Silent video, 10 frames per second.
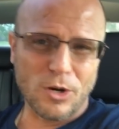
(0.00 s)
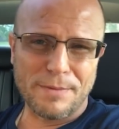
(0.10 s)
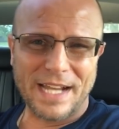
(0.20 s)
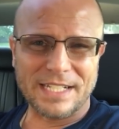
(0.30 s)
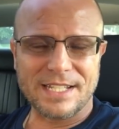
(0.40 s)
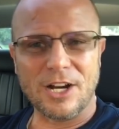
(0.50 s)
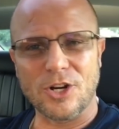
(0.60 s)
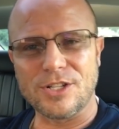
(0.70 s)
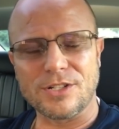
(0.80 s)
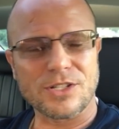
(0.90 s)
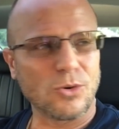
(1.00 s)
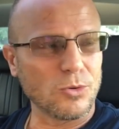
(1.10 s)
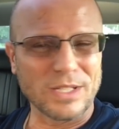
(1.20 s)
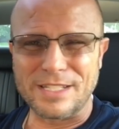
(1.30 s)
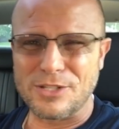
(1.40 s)
worry about it. It's not hurting your
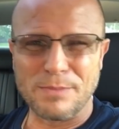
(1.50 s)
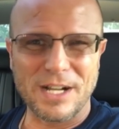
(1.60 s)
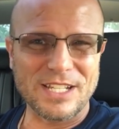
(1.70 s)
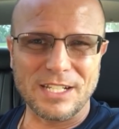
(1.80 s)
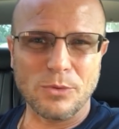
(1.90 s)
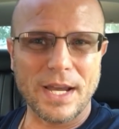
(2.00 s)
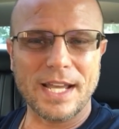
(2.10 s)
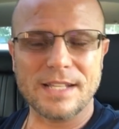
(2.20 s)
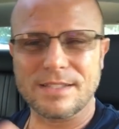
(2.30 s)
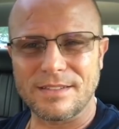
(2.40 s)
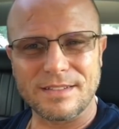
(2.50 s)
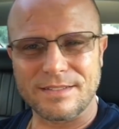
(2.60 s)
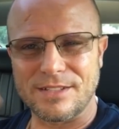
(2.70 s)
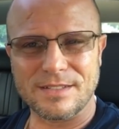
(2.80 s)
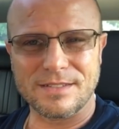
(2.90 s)
score really too much anyway.
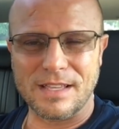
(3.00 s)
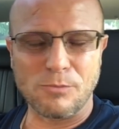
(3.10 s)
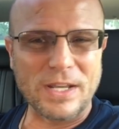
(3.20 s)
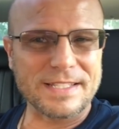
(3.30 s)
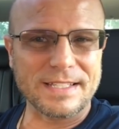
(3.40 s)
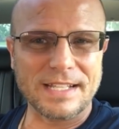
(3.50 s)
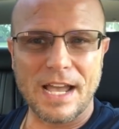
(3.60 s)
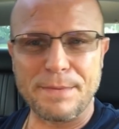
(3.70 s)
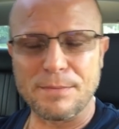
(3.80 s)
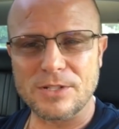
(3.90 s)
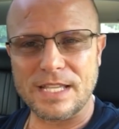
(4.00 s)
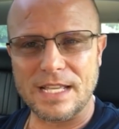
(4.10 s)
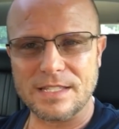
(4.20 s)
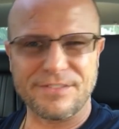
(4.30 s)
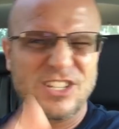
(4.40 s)
It's just a waste of time in most
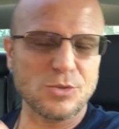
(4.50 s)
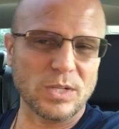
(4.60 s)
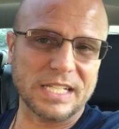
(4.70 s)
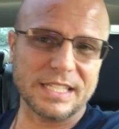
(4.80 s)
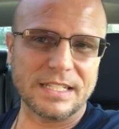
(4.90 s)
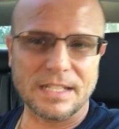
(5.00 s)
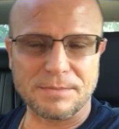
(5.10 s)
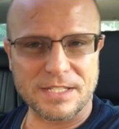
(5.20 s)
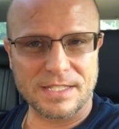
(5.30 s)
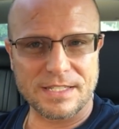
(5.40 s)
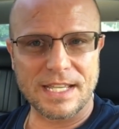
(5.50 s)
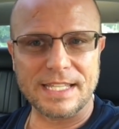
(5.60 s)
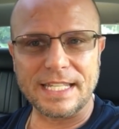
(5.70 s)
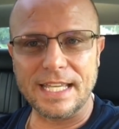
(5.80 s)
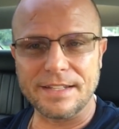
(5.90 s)
cases. If you just want to clean it up just to say
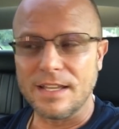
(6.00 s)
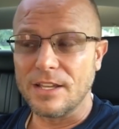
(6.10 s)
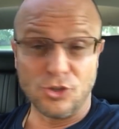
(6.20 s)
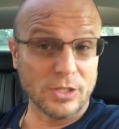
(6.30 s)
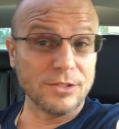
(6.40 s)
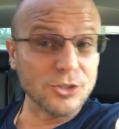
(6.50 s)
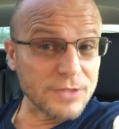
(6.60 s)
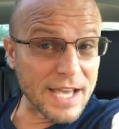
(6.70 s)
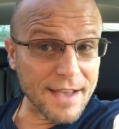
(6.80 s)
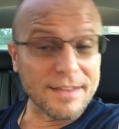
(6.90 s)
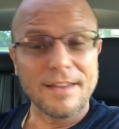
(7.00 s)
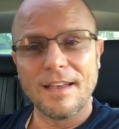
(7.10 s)
you did, you can do that.